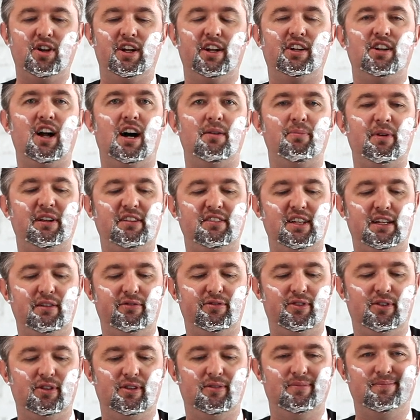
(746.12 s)
trying to compensate
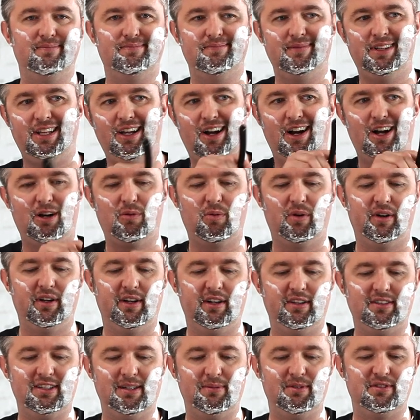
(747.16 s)
for the
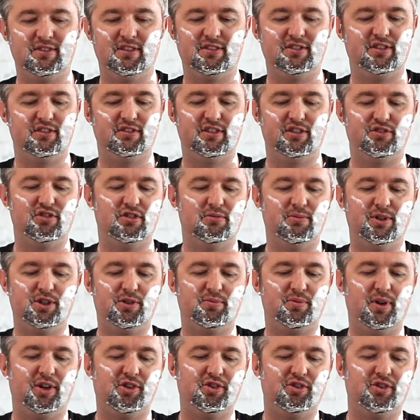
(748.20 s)
awkwardness. I was just using too
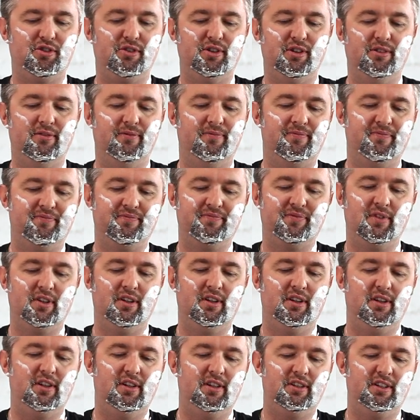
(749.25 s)
much pressure and
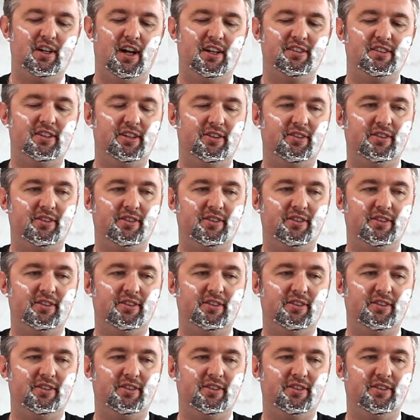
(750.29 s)
causing